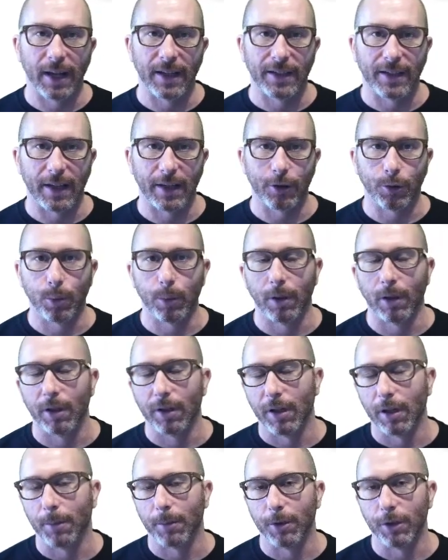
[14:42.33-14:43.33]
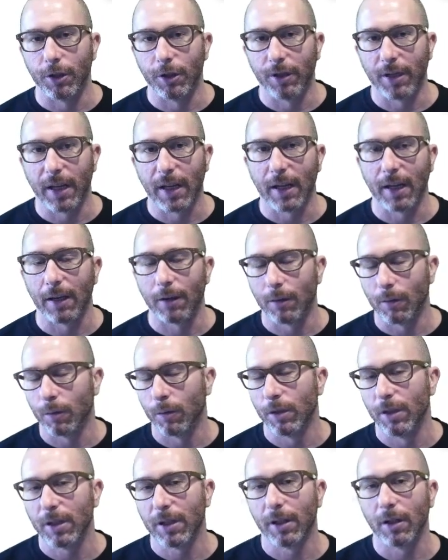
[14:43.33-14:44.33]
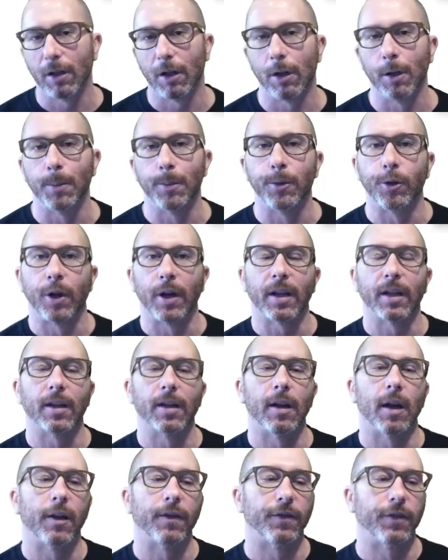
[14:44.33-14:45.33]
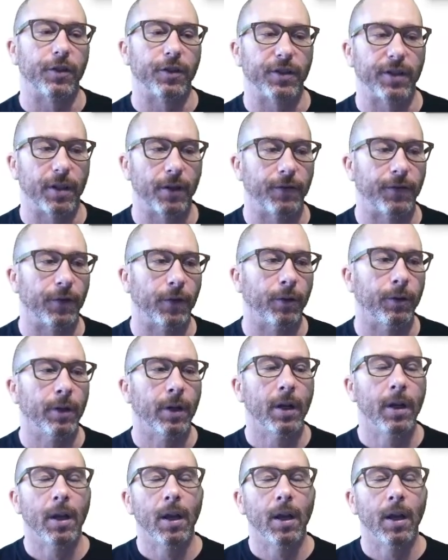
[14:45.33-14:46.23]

that Twillo number, you can, or you can call them directly off your cell phone.